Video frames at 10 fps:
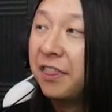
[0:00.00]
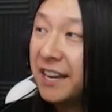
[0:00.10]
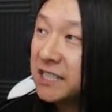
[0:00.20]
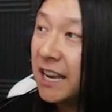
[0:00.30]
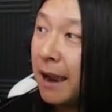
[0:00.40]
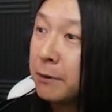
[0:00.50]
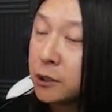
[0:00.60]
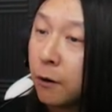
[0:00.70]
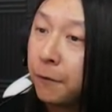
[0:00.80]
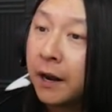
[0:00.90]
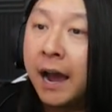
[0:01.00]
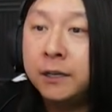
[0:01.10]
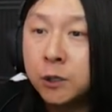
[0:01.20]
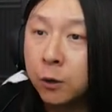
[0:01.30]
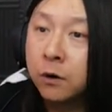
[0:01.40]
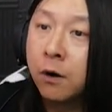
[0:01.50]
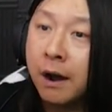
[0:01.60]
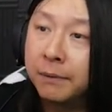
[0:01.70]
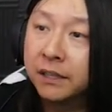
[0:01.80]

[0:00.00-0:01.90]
This game is so fun. I don't know how